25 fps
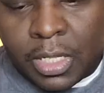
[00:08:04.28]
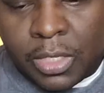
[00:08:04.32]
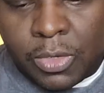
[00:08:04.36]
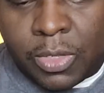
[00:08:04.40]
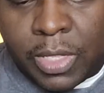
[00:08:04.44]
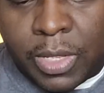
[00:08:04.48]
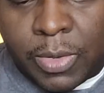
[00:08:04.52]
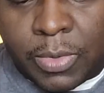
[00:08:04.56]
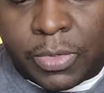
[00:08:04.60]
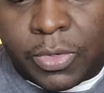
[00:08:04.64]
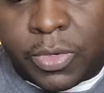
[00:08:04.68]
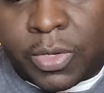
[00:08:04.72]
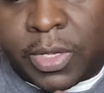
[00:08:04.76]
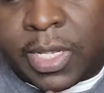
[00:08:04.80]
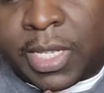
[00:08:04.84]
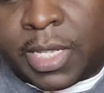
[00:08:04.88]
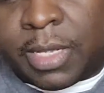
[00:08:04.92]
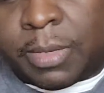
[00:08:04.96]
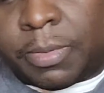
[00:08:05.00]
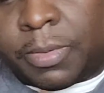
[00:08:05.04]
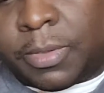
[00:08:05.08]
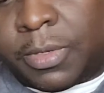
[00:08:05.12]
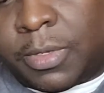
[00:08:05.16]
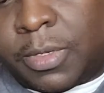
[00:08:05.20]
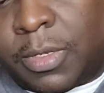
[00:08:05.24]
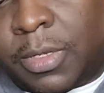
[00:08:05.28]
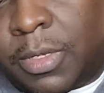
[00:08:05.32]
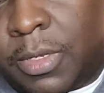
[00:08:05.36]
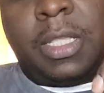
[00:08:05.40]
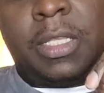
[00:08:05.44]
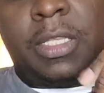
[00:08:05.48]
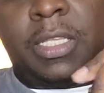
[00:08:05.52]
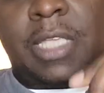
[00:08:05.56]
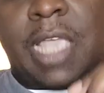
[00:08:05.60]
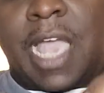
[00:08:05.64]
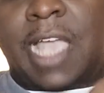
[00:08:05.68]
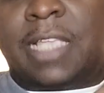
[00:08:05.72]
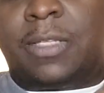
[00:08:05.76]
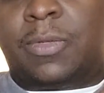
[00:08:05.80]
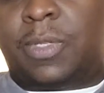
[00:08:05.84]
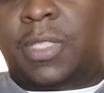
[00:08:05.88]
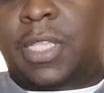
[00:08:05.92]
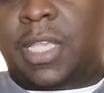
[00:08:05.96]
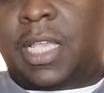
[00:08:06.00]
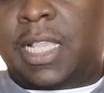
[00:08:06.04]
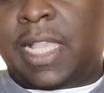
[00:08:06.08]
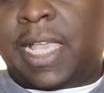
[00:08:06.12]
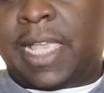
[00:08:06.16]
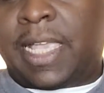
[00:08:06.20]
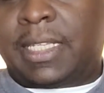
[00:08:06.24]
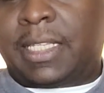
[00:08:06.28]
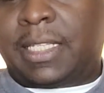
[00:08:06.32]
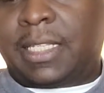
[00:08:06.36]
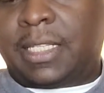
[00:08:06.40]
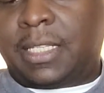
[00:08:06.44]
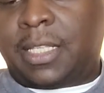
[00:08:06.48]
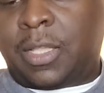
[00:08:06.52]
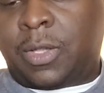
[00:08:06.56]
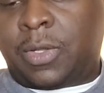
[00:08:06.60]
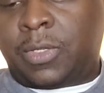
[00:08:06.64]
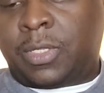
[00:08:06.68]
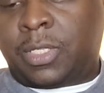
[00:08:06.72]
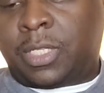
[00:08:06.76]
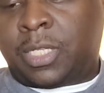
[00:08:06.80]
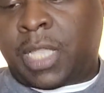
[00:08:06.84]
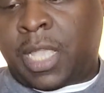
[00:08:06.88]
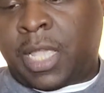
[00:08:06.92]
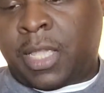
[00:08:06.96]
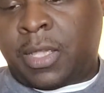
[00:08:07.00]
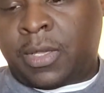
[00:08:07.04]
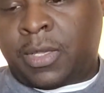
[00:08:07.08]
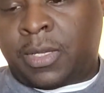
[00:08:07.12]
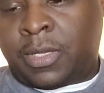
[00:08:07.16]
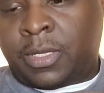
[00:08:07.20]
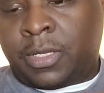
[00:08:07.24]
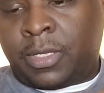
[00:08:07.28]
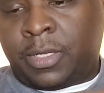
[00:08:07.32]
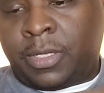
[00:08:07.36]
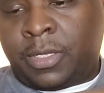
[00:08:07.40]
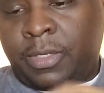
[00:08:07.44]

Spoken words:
I knew that was going to happen. These guys with the glasses don't stay on.